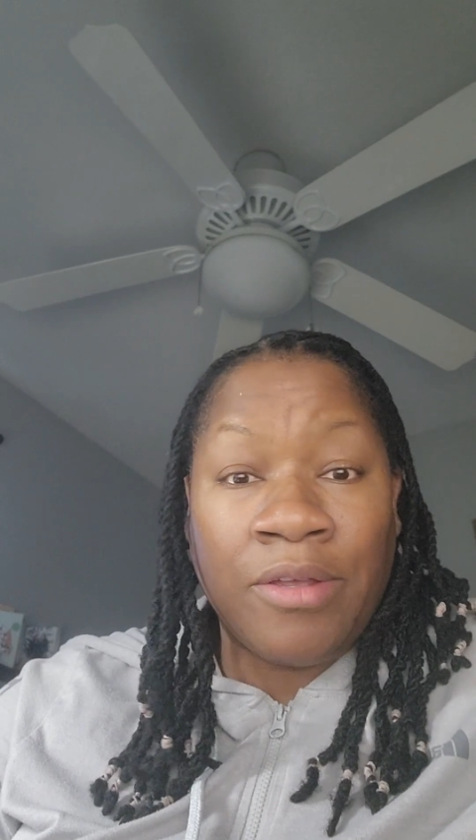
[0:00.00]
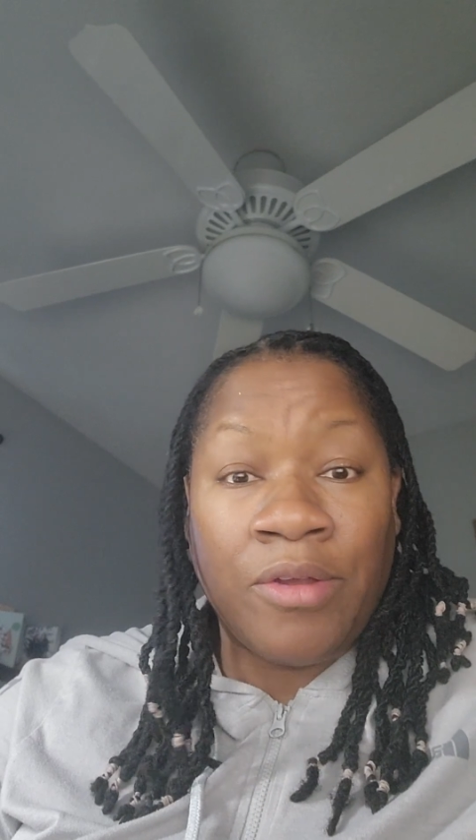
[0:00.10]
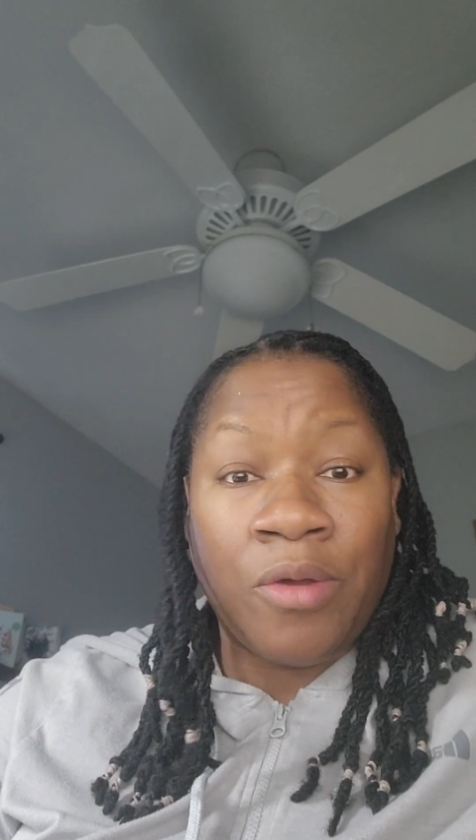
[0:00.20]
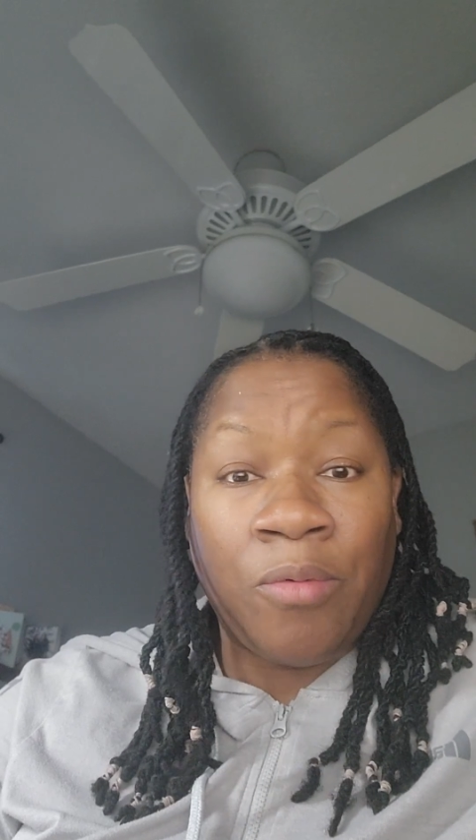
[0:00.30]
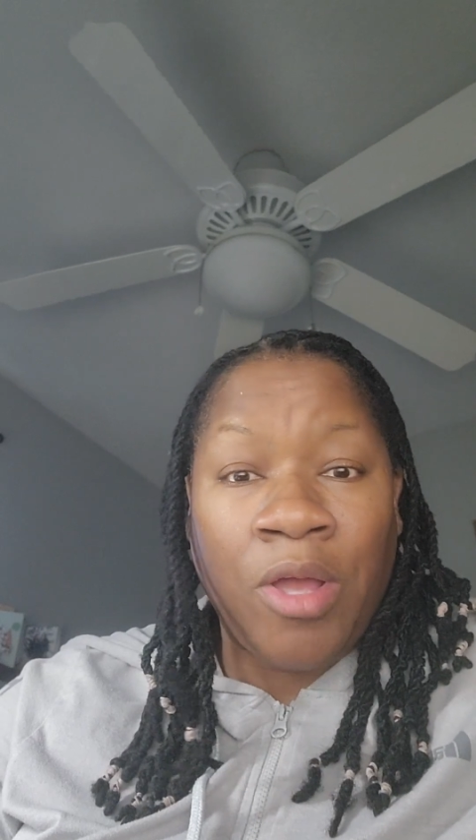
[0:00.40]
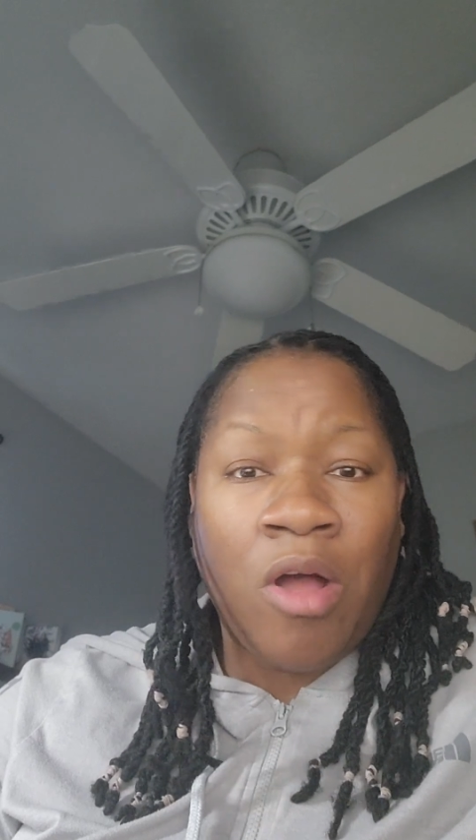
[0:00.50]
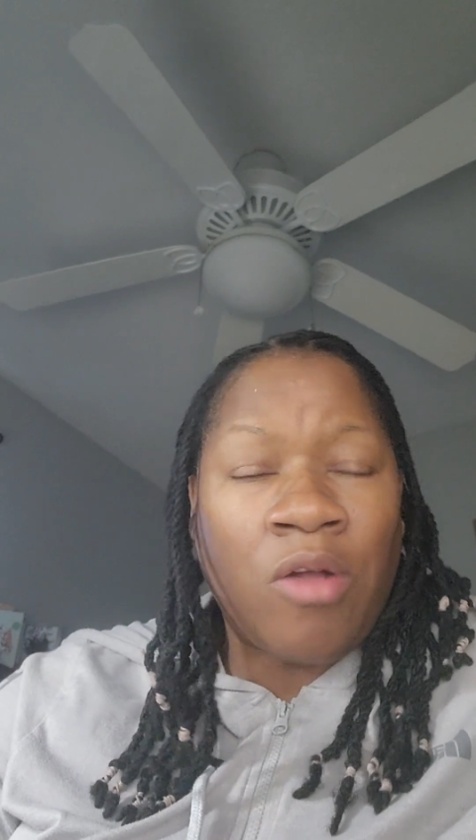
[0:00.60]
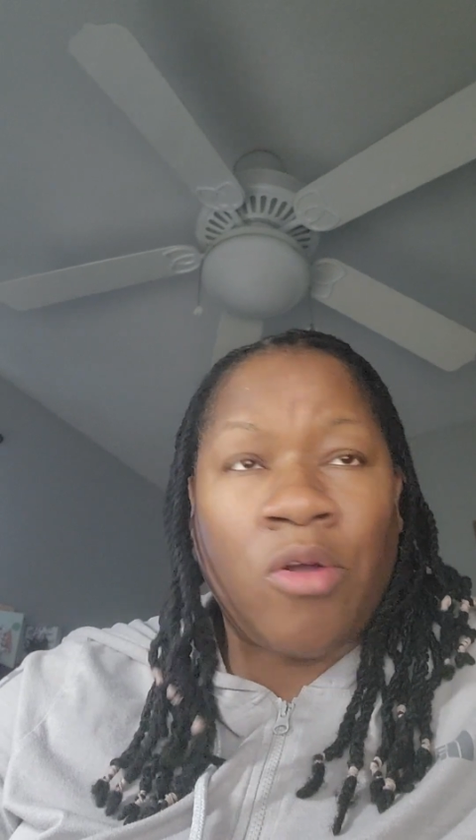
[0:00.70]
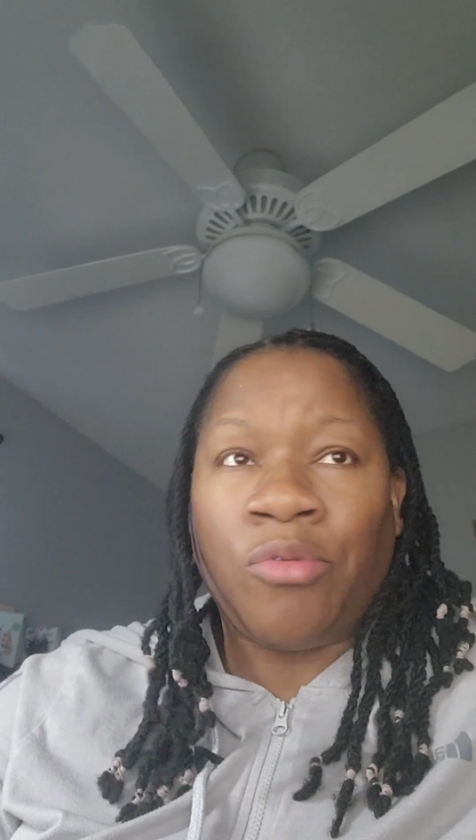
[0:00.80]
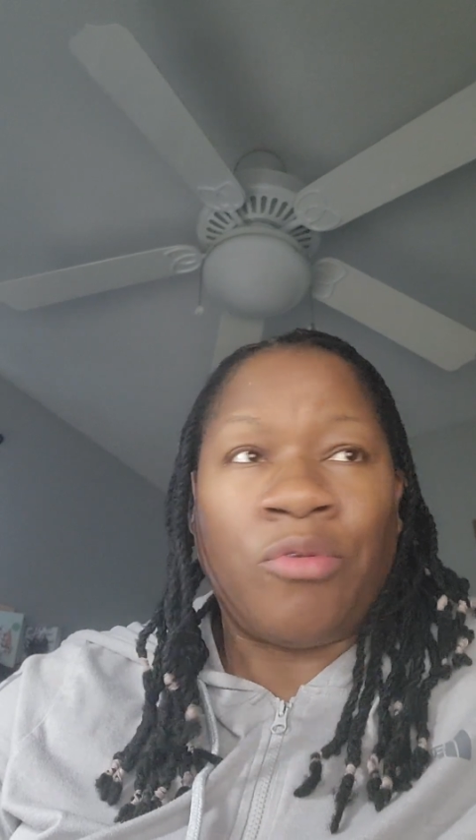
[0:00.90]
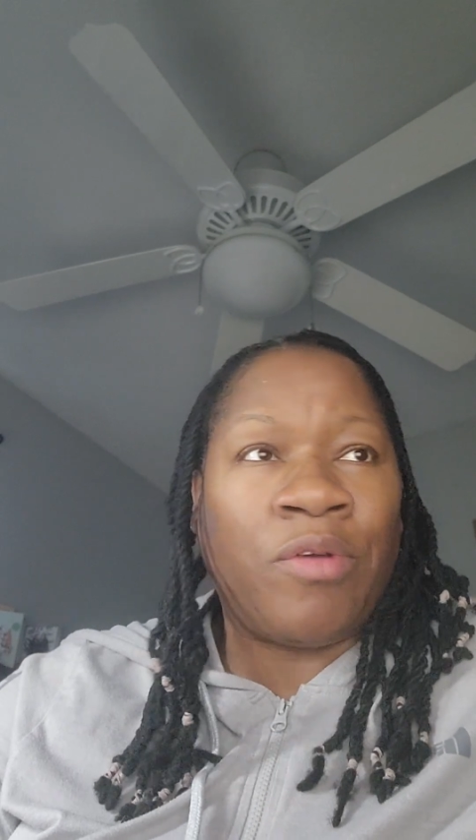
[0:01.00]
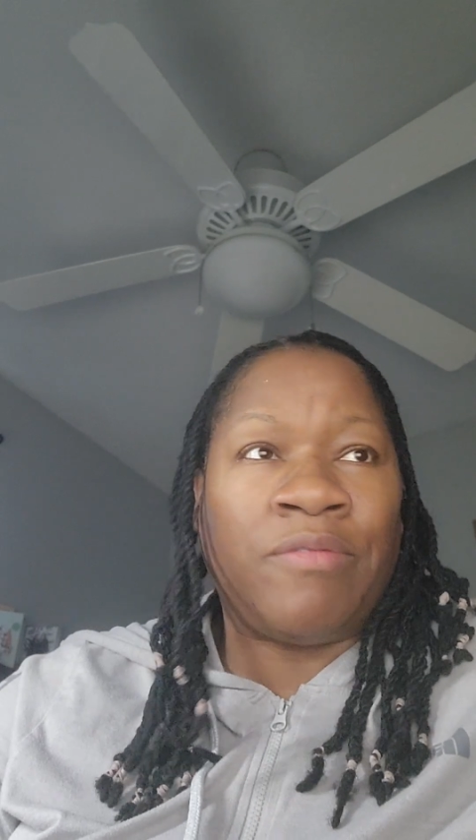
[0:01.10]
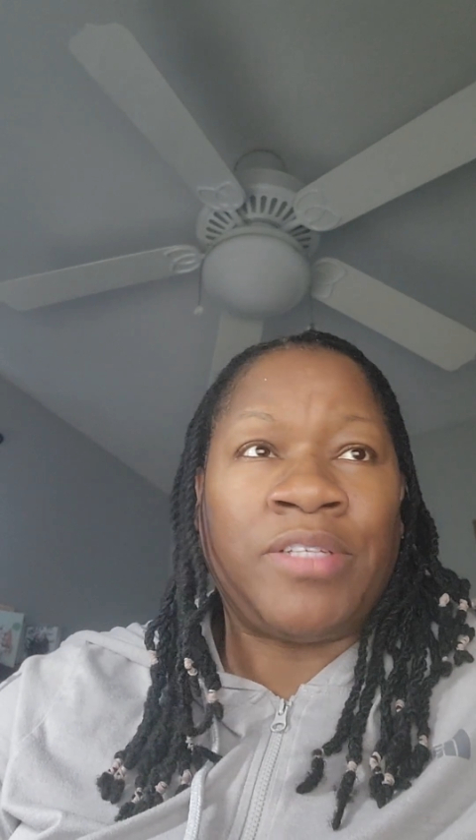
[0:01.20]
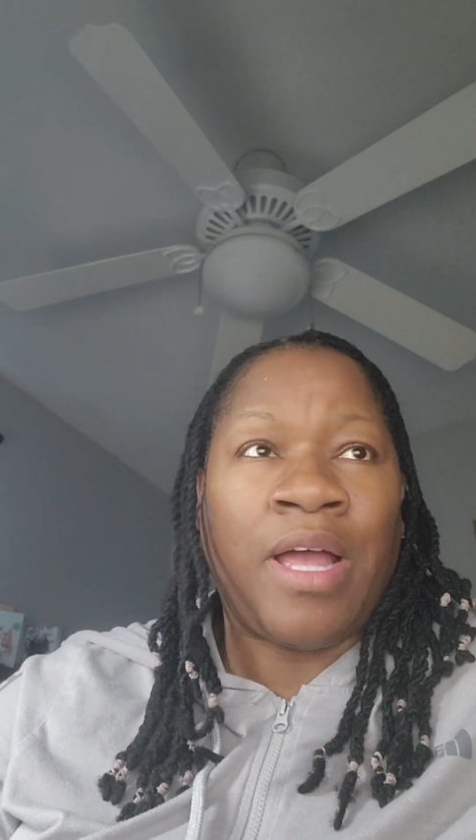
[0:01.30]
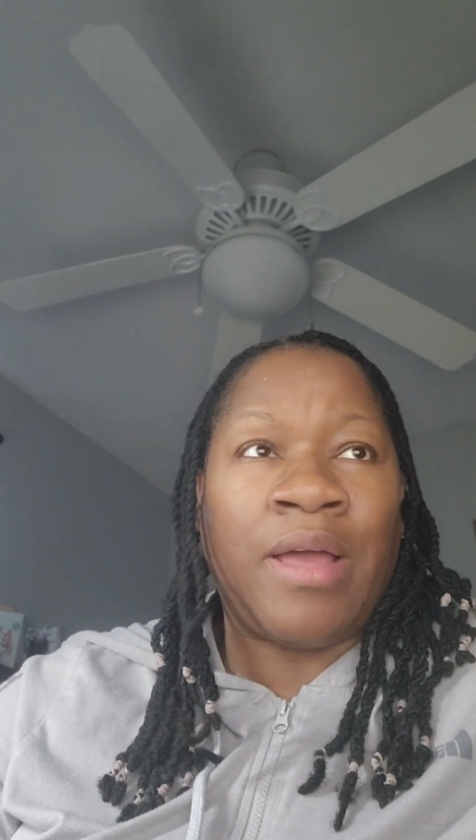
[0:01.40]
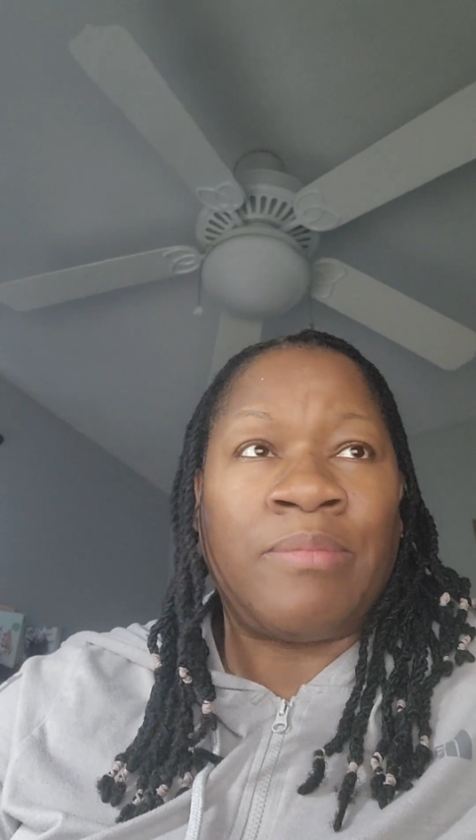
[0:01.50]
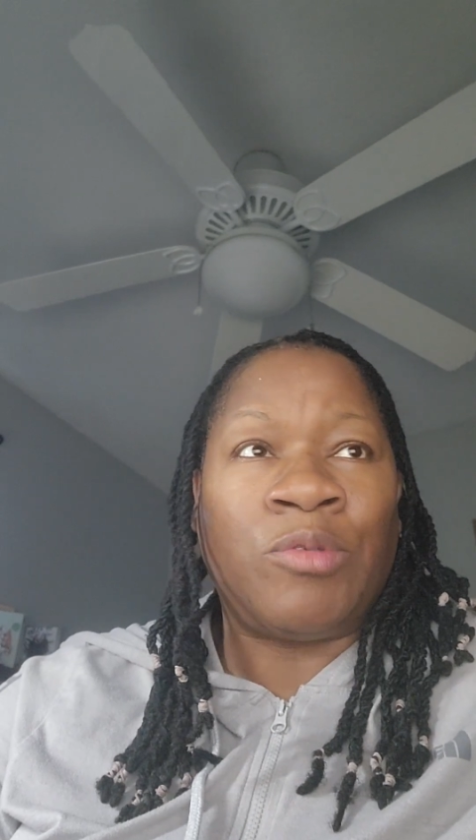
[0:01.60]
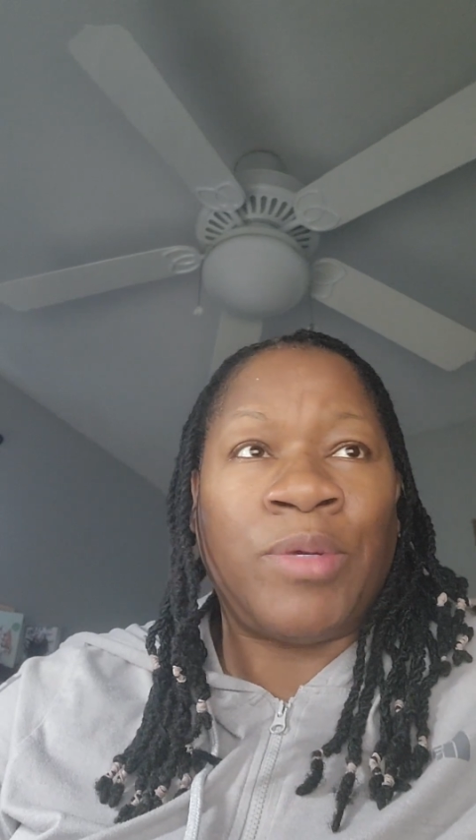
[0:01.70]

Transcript: We all go through rough times.